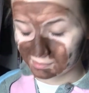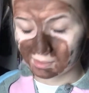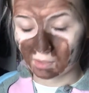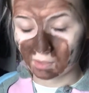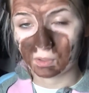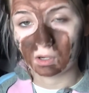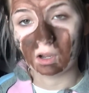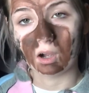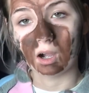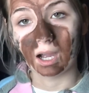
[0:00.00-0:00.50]

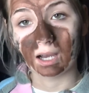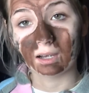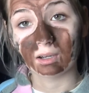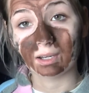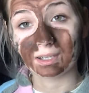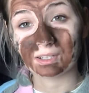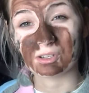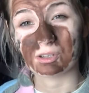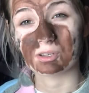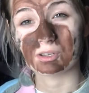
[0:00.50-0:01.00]
7
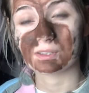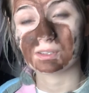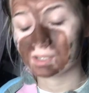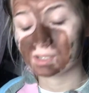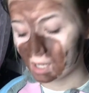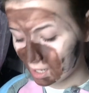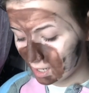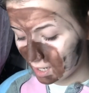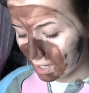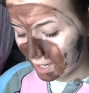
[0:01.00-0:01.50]
highlighters.
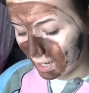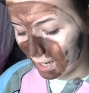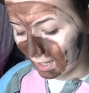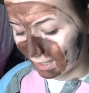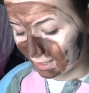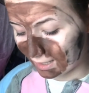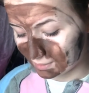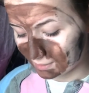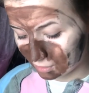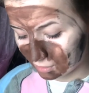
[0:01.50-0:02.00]

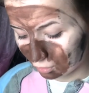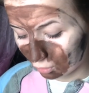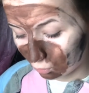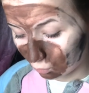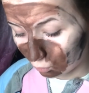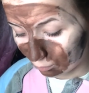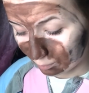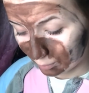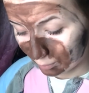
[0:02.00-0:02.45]
And they're all